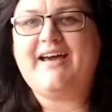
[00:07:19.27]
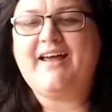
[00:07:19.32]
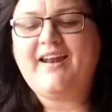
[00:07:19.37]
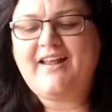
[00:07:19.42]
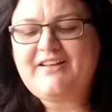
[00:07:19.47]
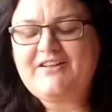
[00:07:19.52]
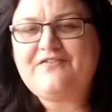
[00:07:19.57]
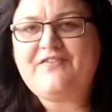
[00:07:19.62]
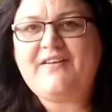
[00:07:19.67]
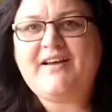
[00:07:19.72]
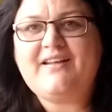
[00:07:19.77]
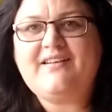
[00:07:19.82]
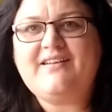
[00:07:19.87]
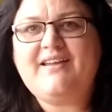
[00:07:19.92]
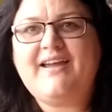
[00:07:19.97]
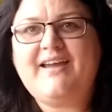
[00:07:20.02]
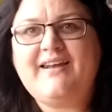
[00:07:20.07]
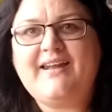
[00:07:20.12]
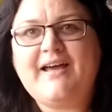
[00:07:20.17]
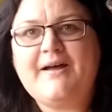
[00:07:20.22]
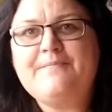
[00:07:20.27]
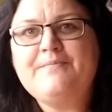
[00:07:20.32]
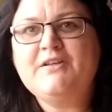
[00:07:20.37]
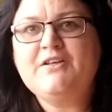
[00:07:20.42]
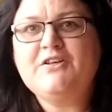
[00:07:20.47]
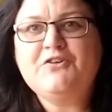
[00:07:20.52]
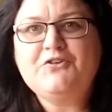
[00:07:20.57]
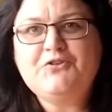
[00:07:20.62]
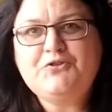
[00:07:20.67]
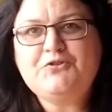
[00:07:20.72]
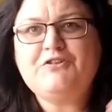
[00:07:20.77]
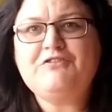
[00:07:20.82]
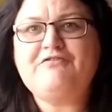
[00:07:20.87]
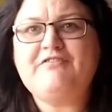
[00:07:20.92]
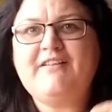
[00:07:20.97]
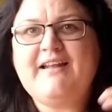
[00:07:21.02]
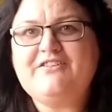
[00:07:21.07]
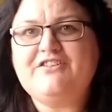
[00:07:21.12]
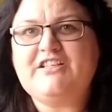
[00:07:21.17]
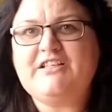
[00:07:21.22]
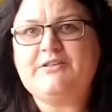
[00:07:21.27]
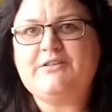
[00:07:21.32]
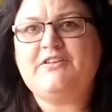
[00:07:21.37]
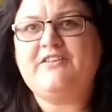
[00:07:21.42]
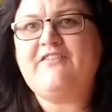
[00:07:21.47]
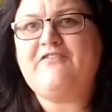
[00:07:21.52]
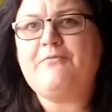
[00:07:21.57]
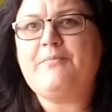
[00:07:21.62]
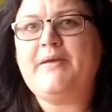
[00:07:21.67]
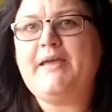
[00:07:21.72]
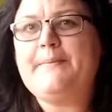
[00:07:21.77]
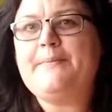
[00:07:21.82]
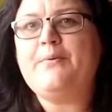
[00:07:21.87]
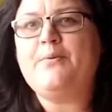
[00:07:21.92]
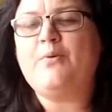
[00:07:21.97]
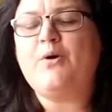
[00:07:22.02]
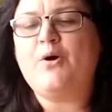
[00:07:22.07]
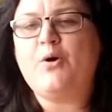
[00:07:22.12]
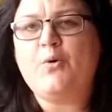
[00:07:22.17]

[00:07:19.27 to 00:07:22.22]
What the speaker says: I like the fact, okay, that Tori's relationships with other people are